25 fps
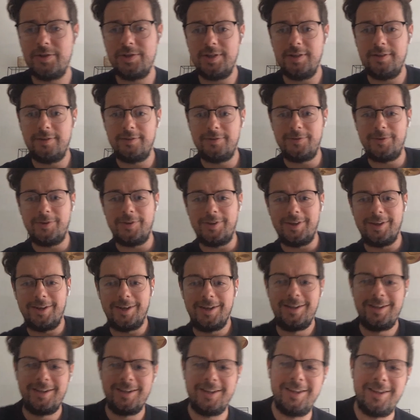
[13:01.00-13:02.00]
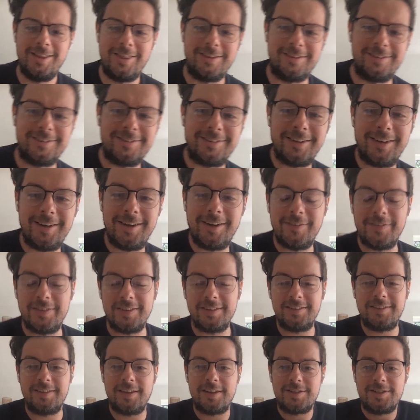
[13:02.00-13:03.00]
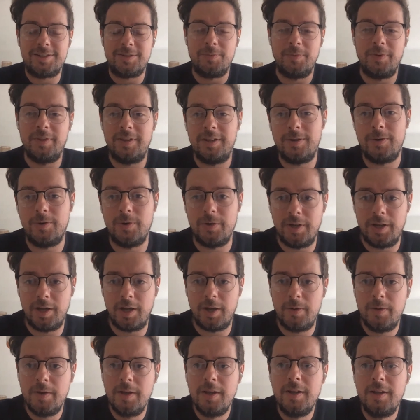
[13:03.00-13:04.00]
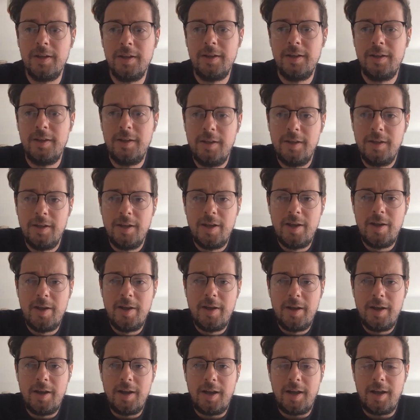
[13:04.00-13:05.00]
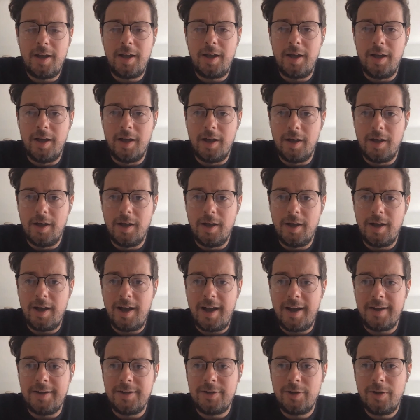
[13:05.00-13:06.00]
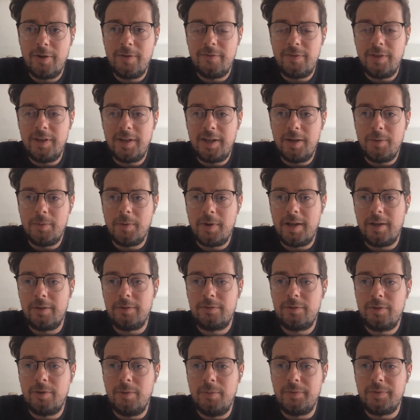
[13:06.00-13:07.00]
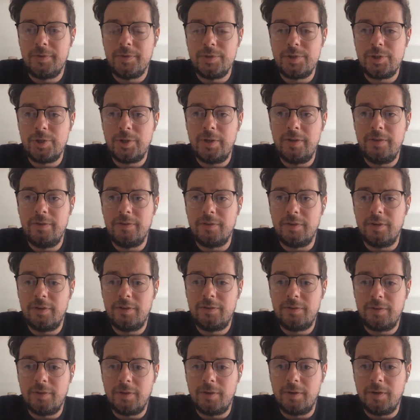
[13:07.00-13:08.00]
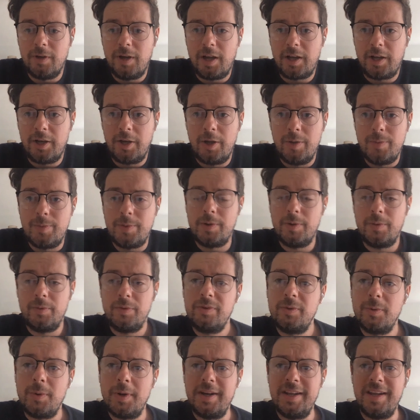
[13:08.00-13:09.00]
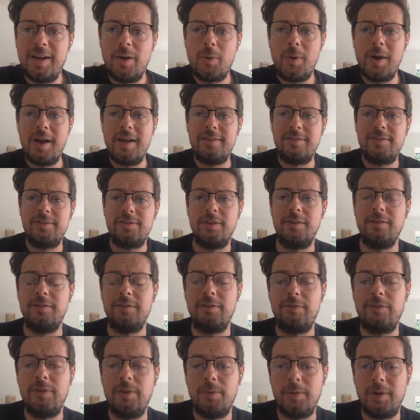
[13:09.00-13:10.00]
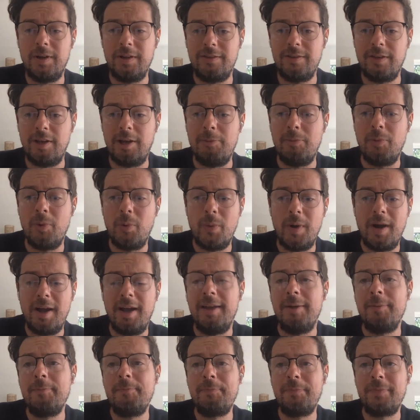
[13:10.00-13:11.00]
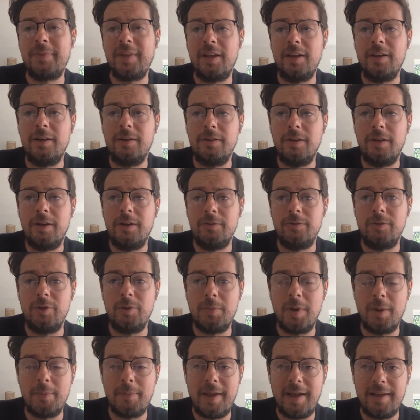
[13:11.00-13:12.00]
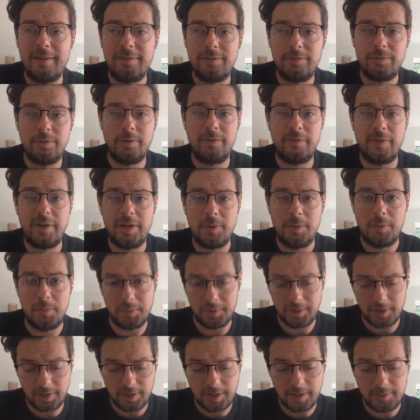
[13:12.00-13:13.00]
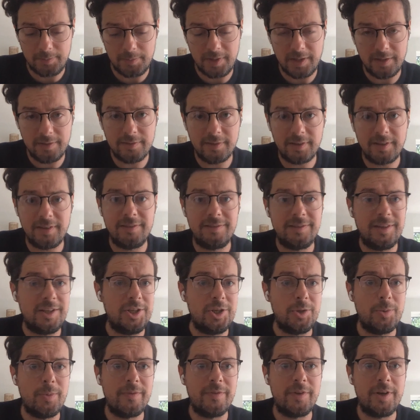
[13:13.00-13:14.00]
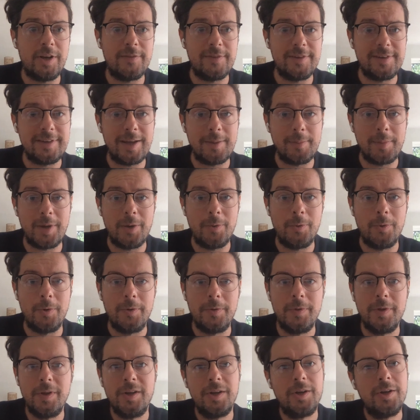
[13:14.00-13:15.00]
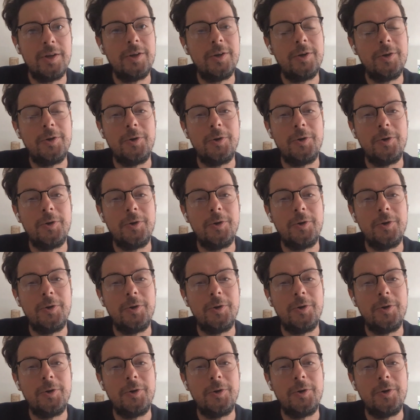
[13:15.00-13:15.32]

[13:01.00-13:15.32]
Apologies for the start of the session with the audio. I don't think anyone else comes and joins us, so I can open up to any questions if you want to type away, and I'll do my best. Or if anyone would like me to continue with another demo